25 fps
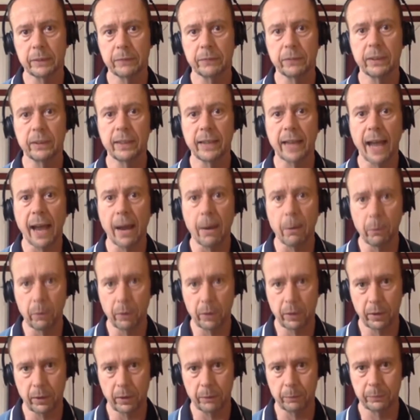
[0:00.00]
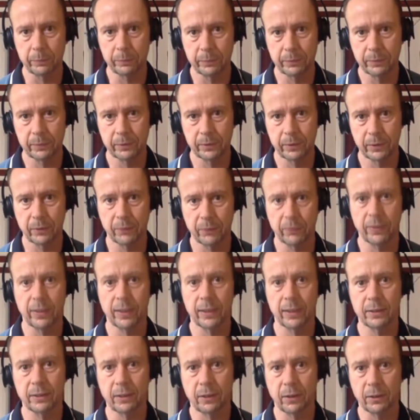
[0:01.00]
for the outcome of
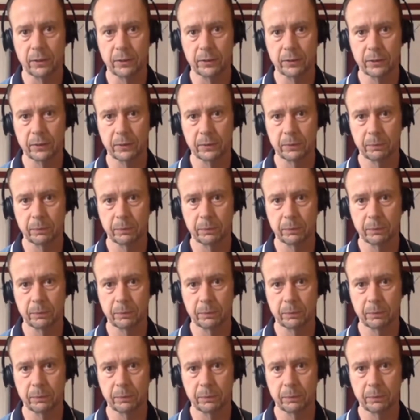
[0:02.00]
that task.